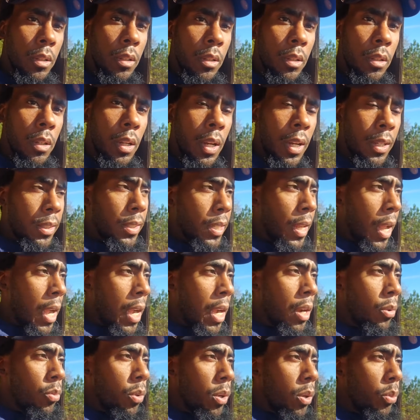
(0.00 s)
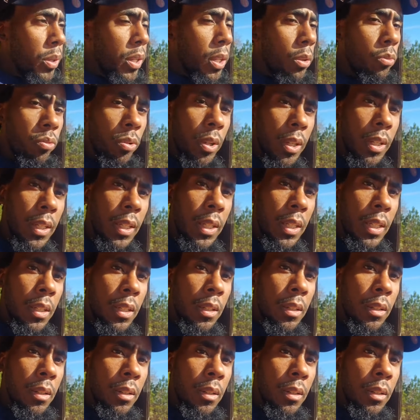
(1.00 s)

A time where we really